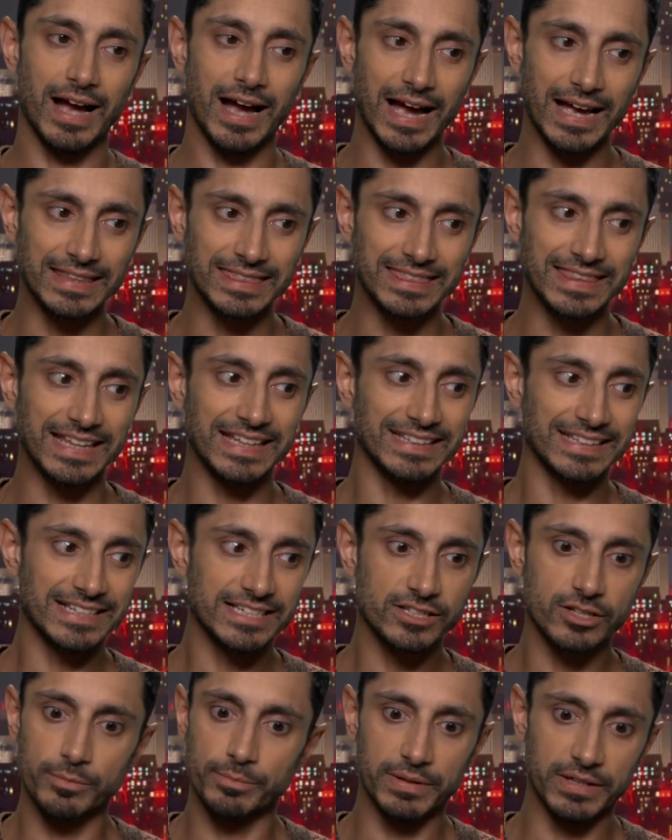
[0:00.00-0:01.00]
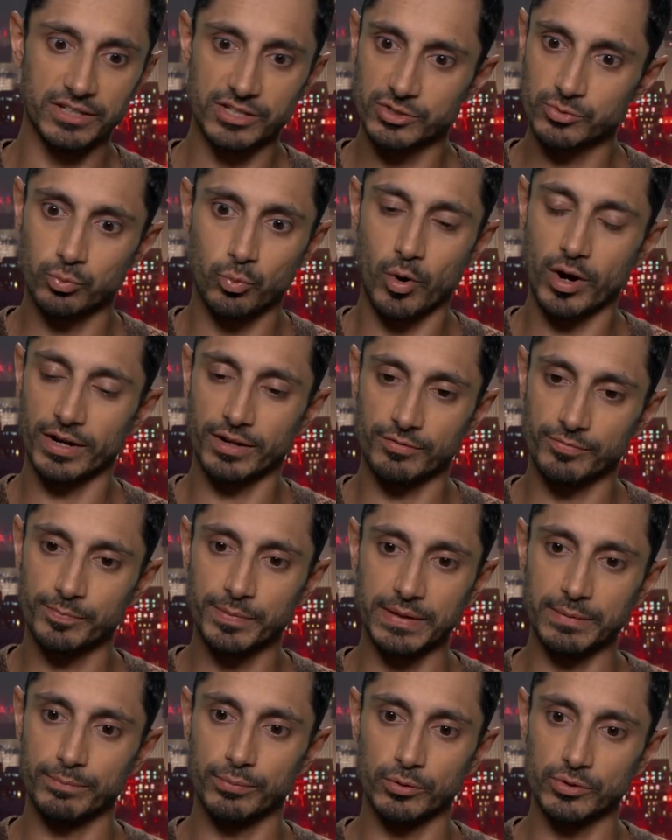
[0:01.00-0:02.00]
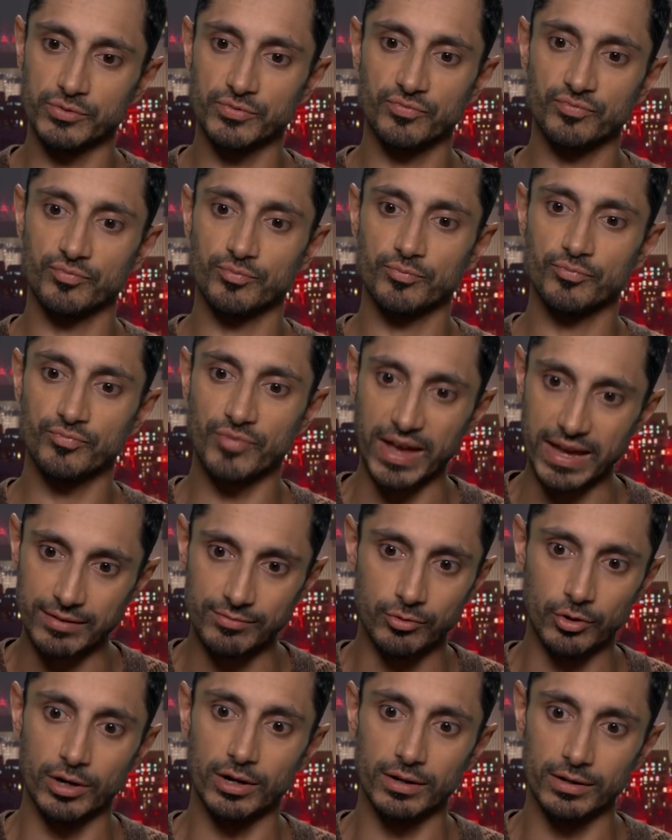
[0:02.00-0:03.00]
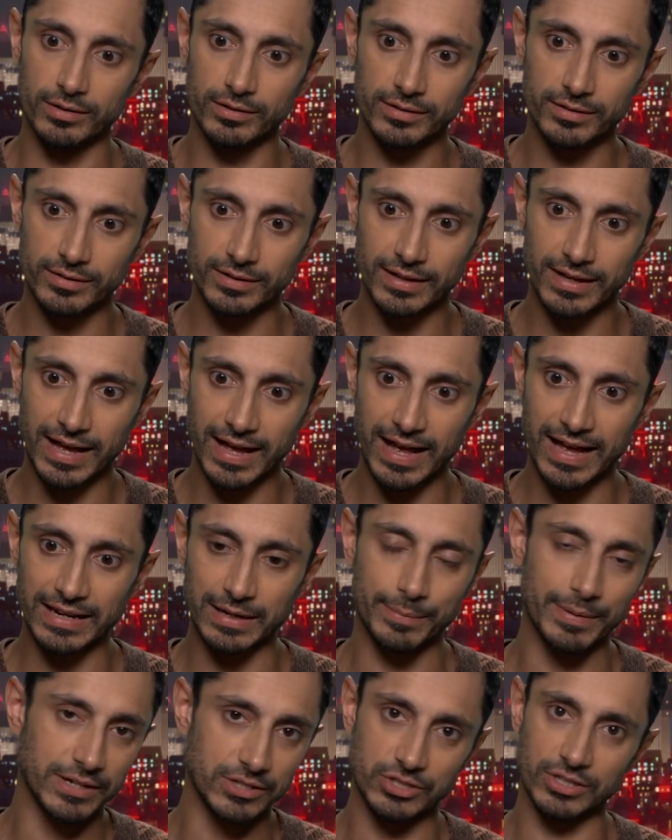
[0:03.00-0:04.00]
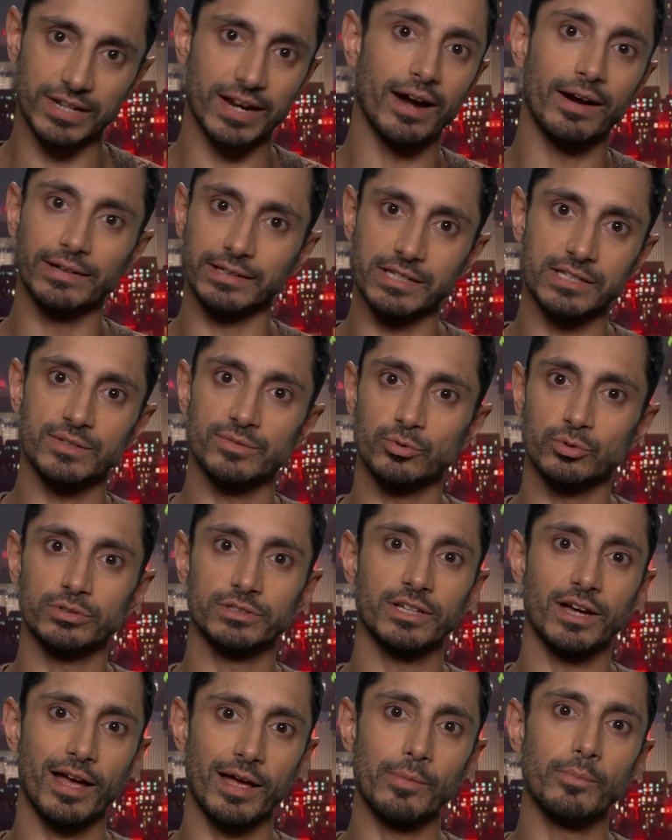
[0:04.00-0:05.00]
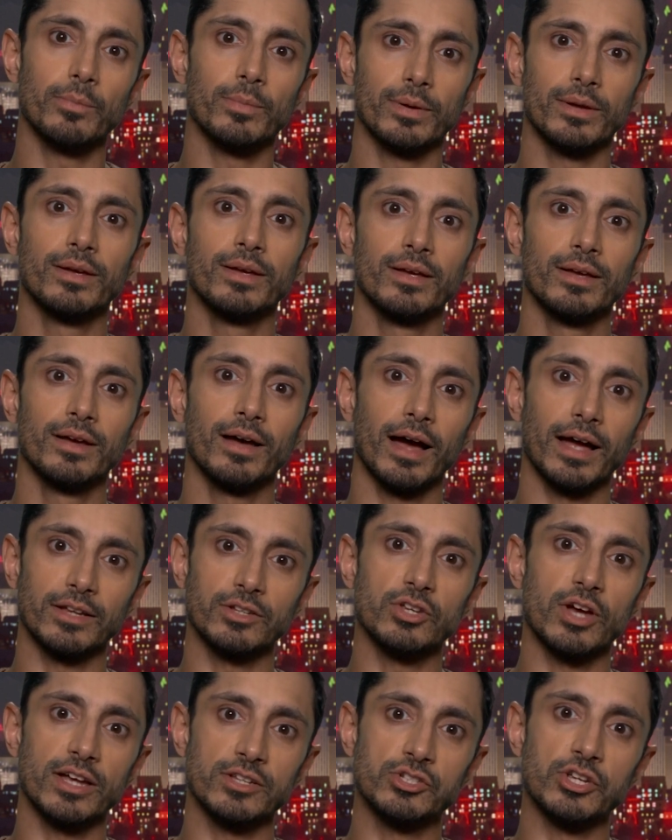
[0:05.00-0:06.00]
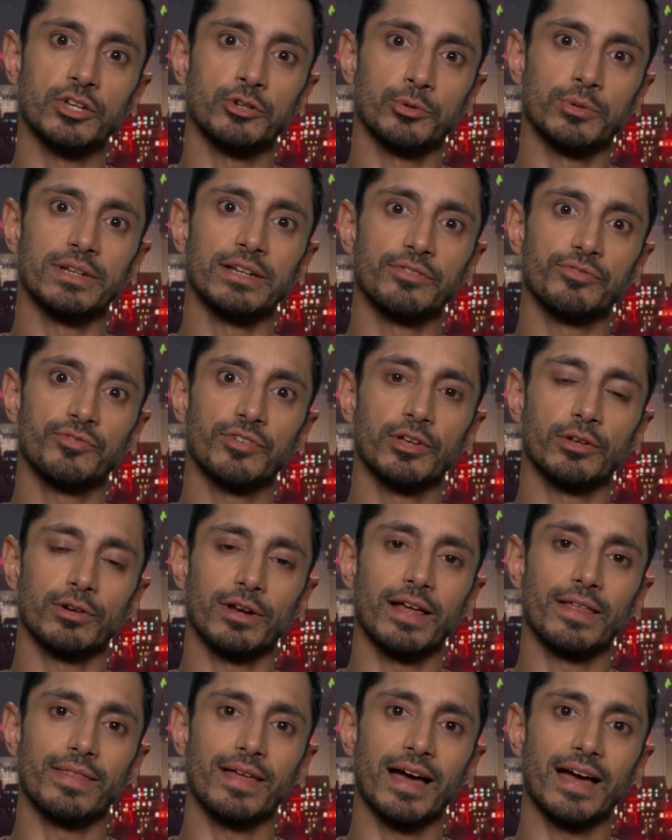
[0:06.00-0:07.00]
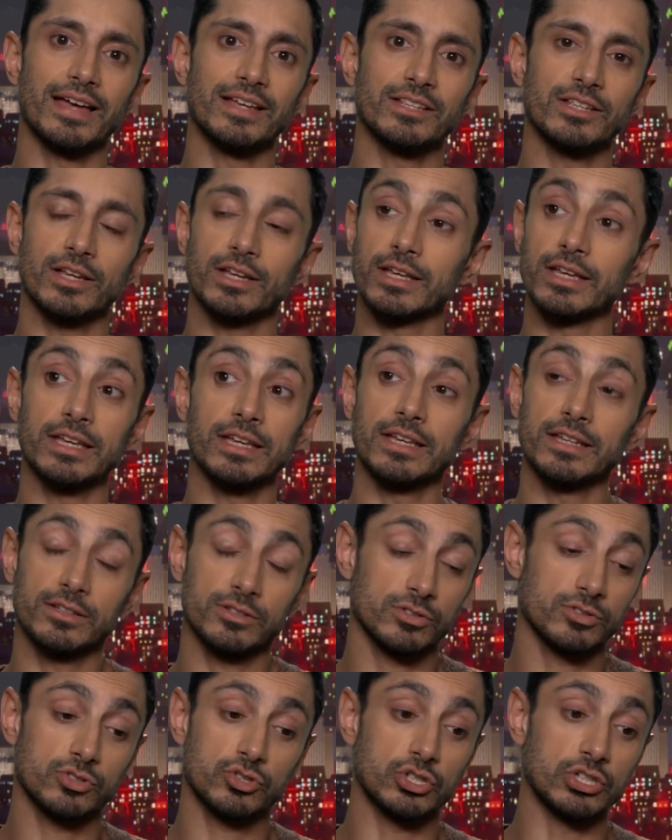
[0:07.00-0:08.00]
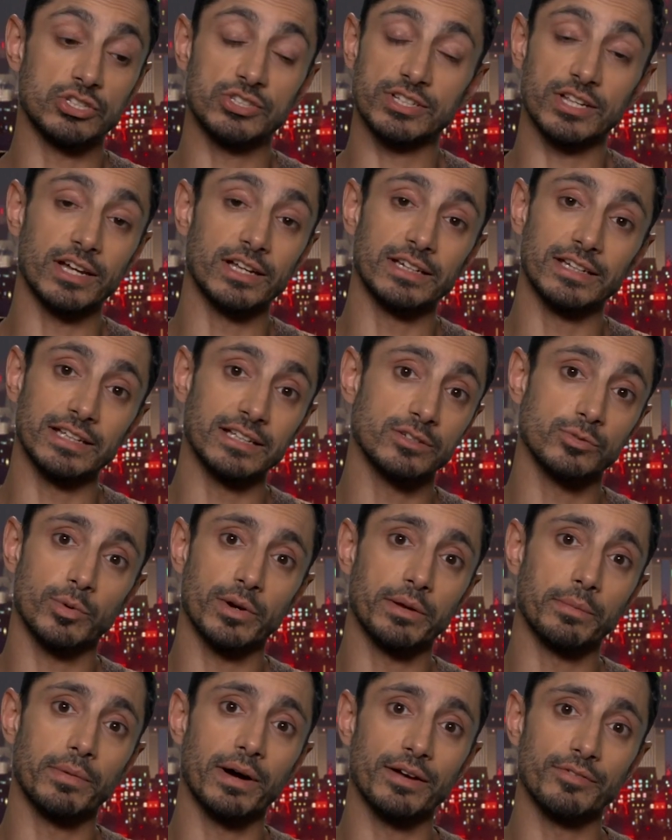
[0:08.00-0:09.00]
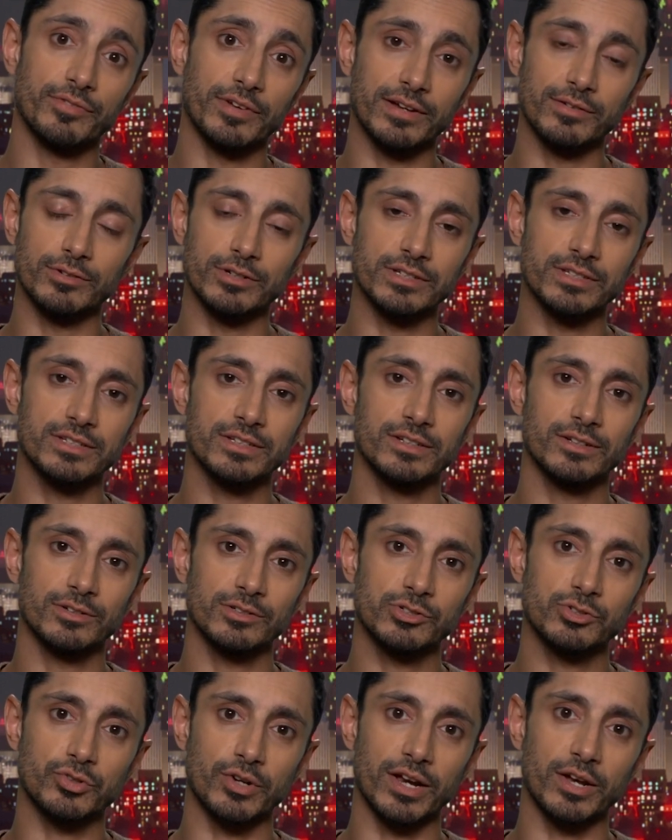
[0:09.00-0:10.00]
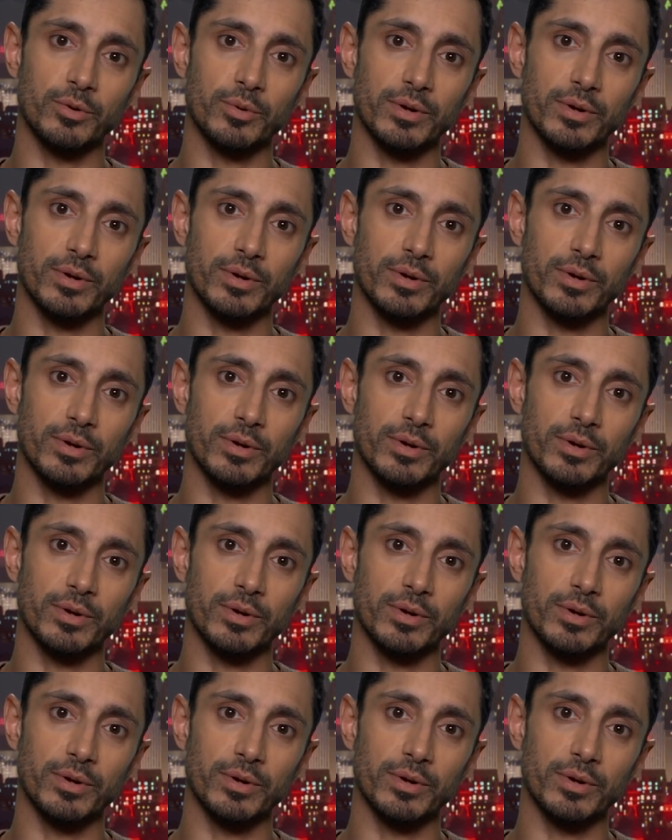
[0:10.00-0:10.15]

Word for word: I think this could be just one of people's favorite animation characters of all time. I, I genuinely feel like that. She certainly is one of my favorites straight